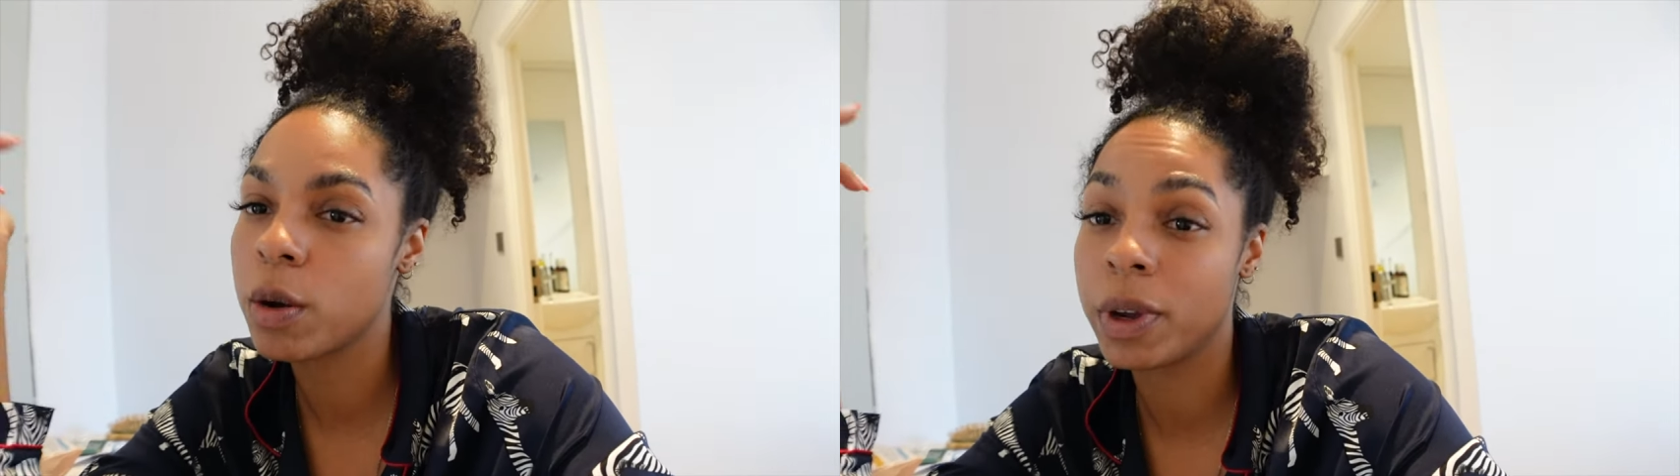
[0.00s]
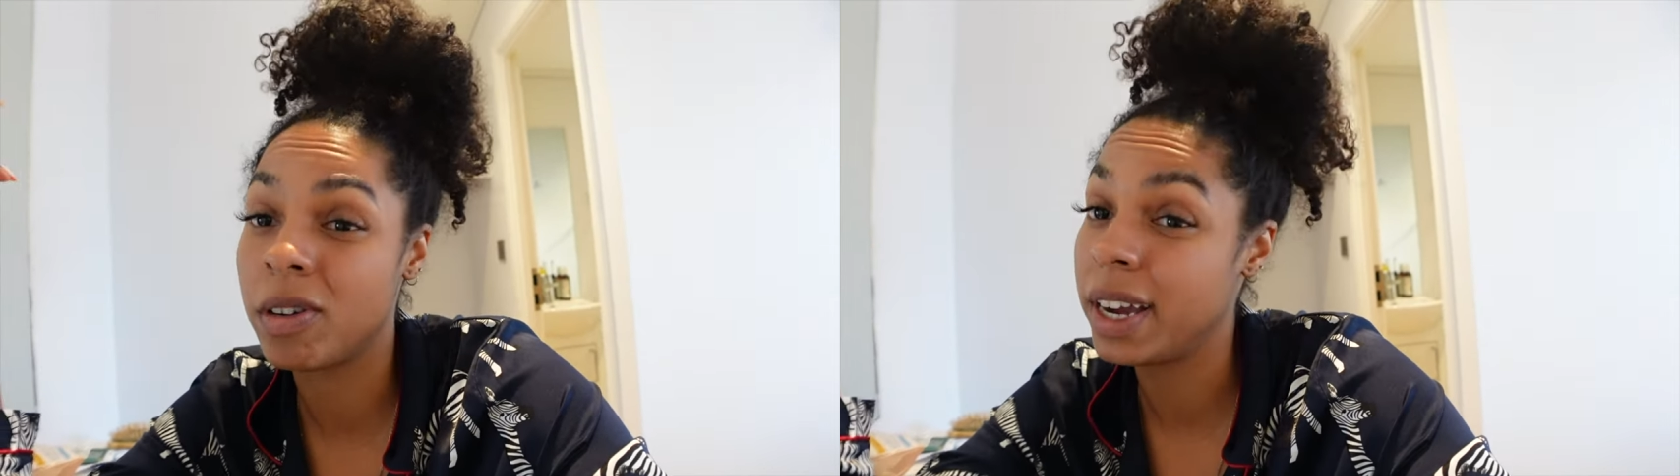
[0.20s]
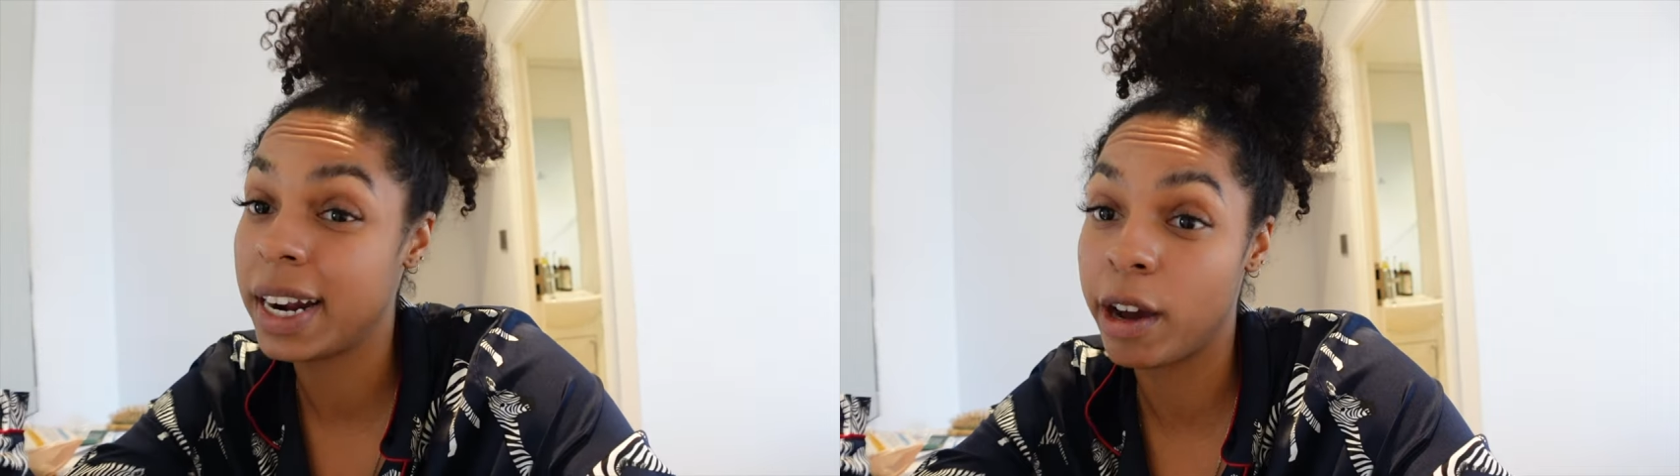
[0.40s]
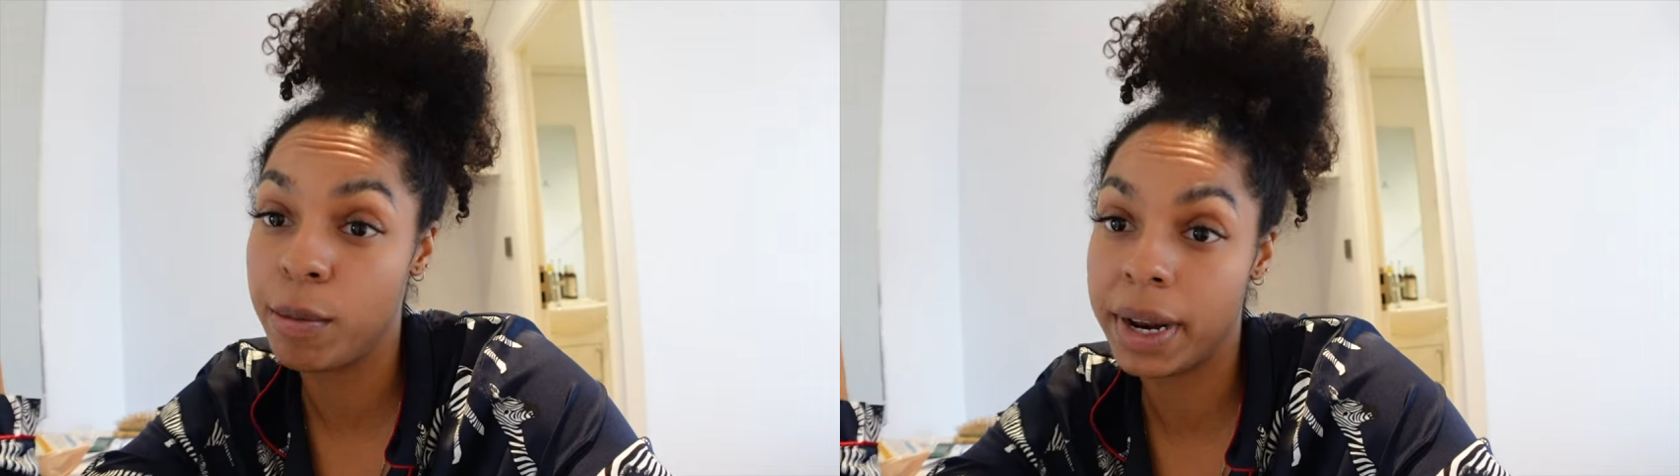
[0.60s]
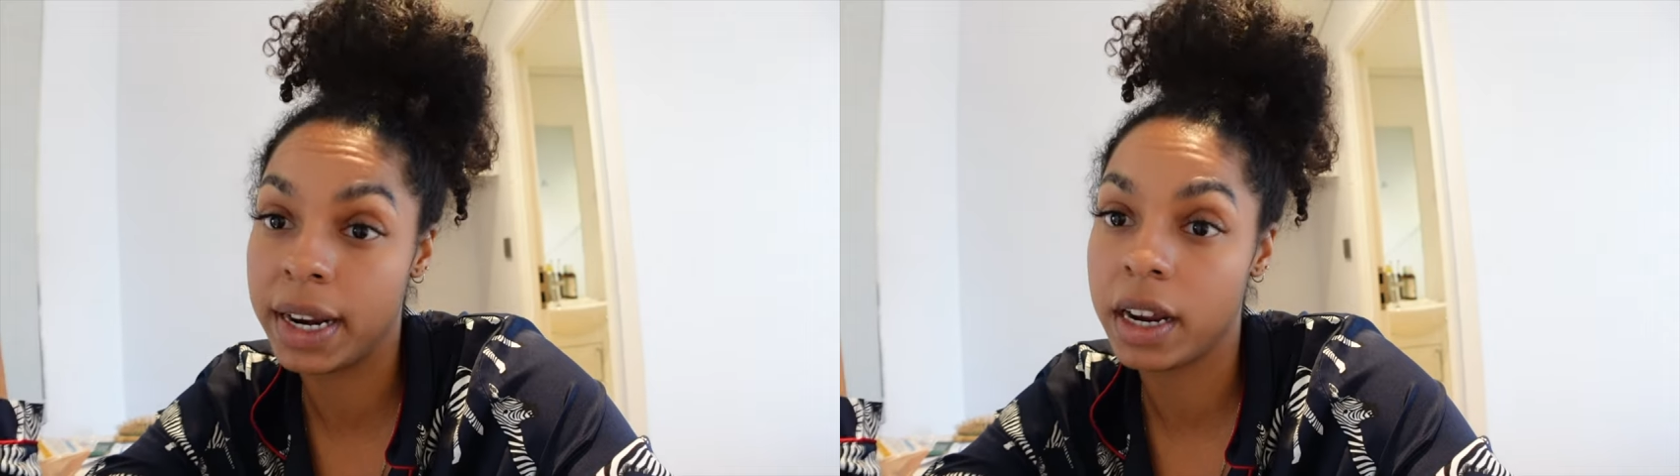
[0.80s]
and we got here late
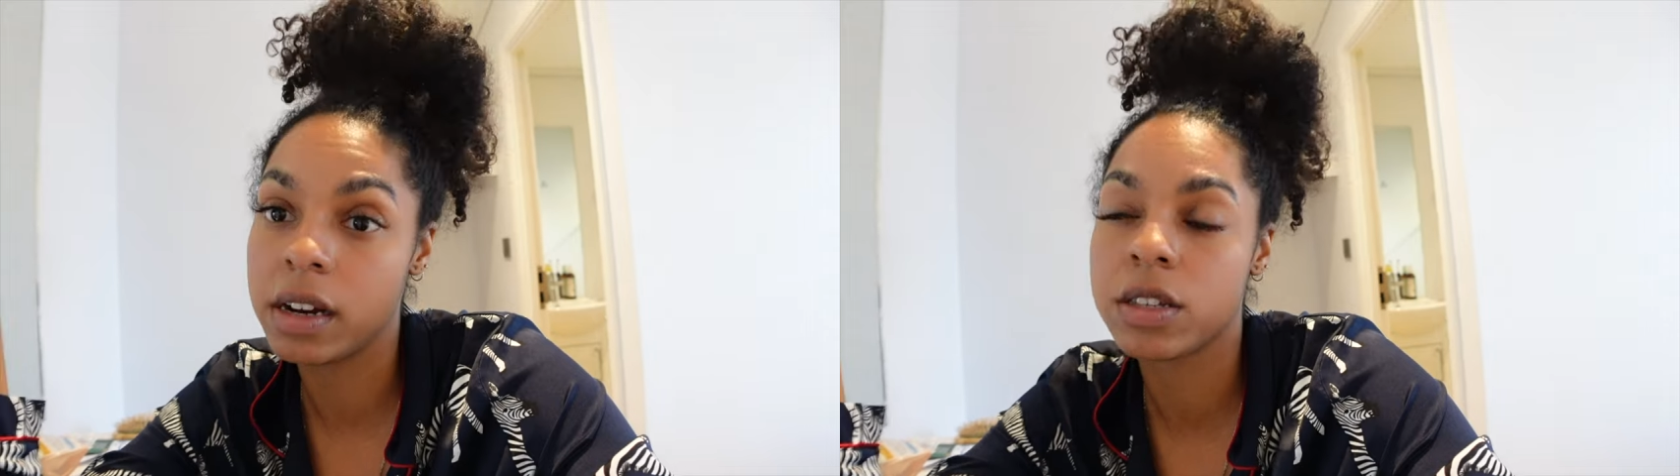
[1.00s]
on Monday.